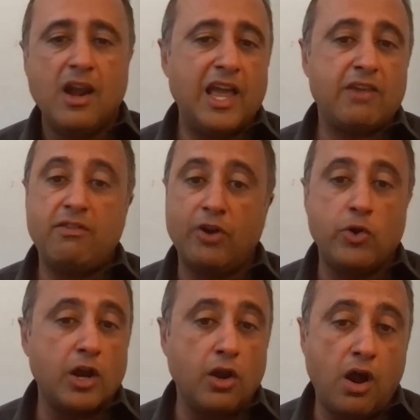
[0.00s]
Like we were
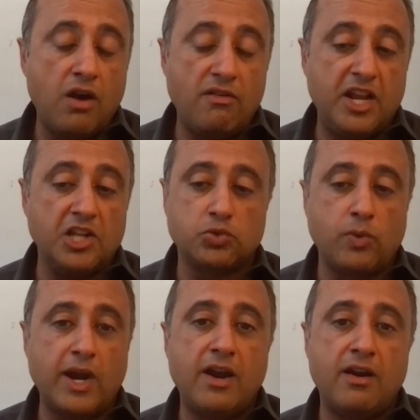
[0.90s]
doing a lot of deals
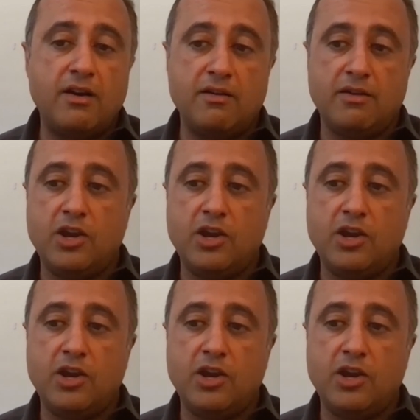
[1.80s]
where,